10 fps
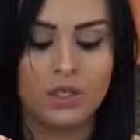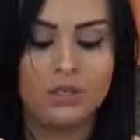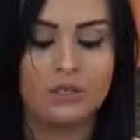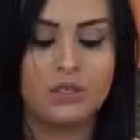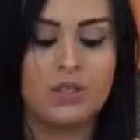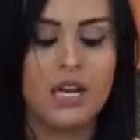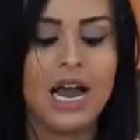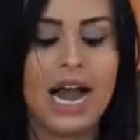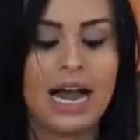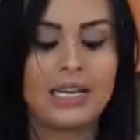all,
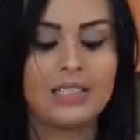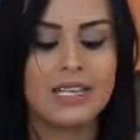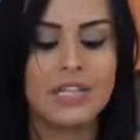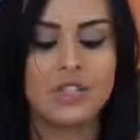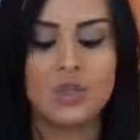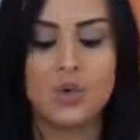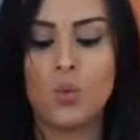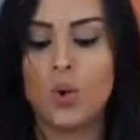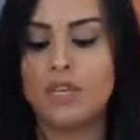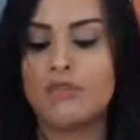I send you
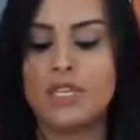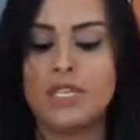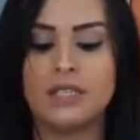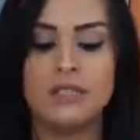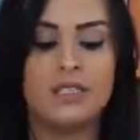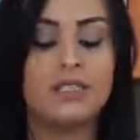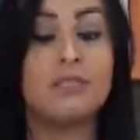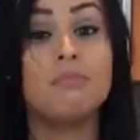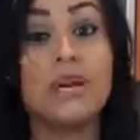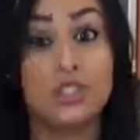one of these. This
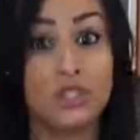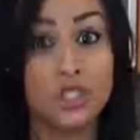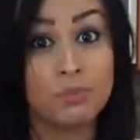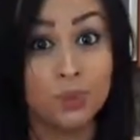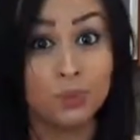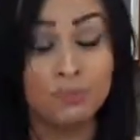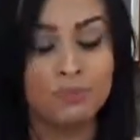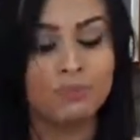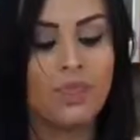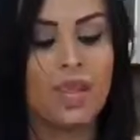is a measuring
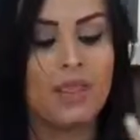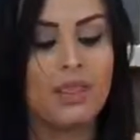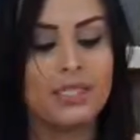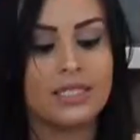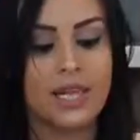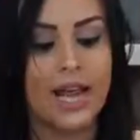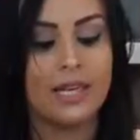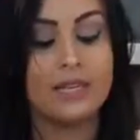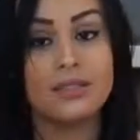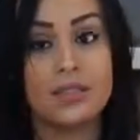spoon. This
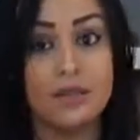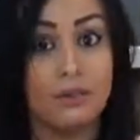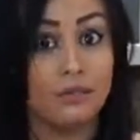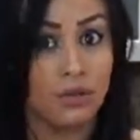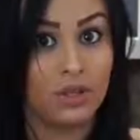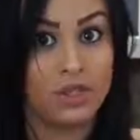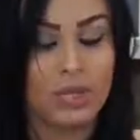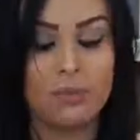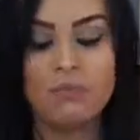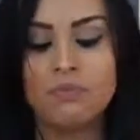side is gonna be for the
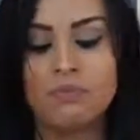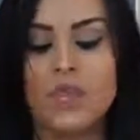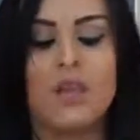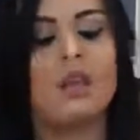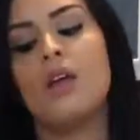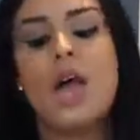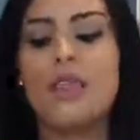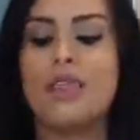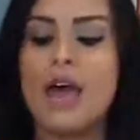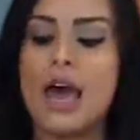tea,
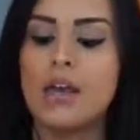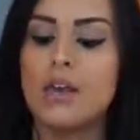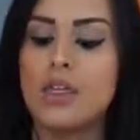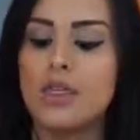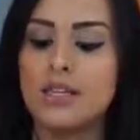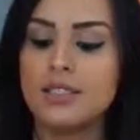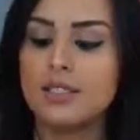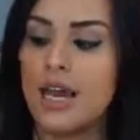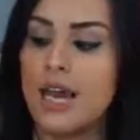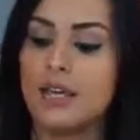and then this
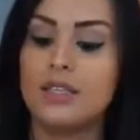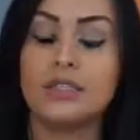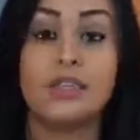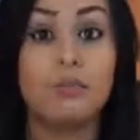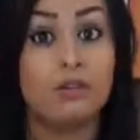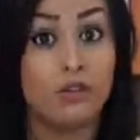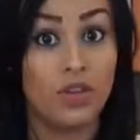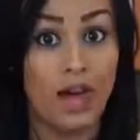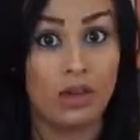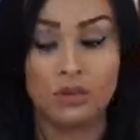side is gonna be for
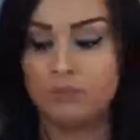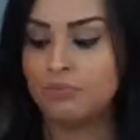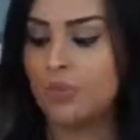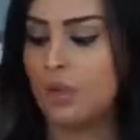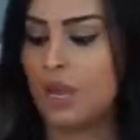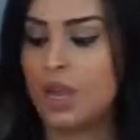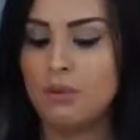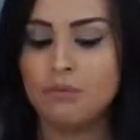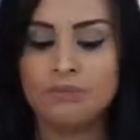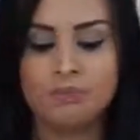the aloe,
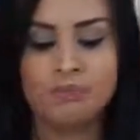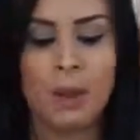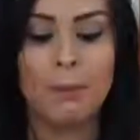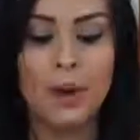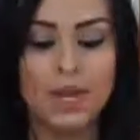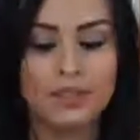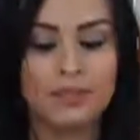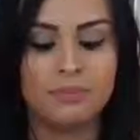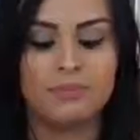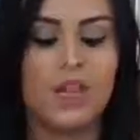okay? But
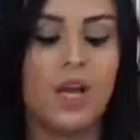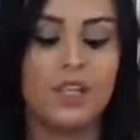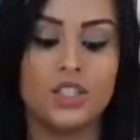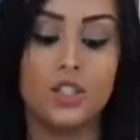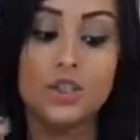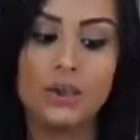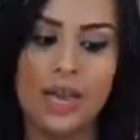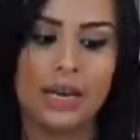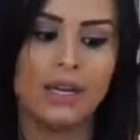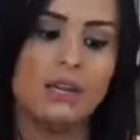until you
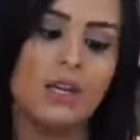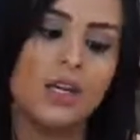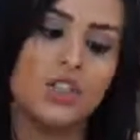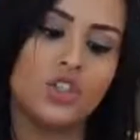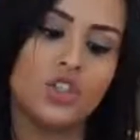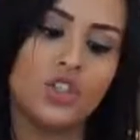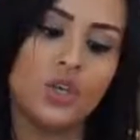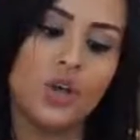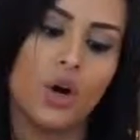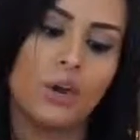get it, just so
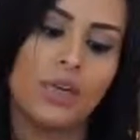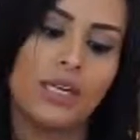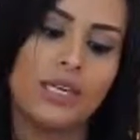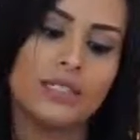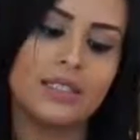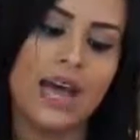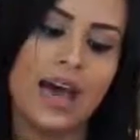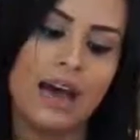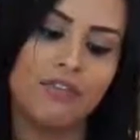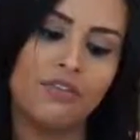you know, it is
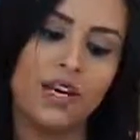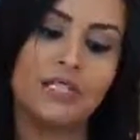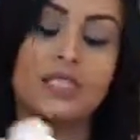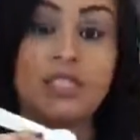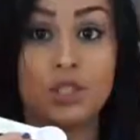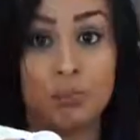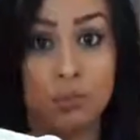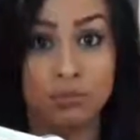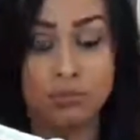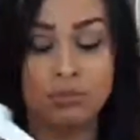half a
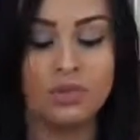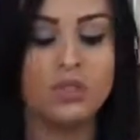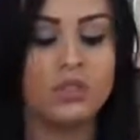teaspoon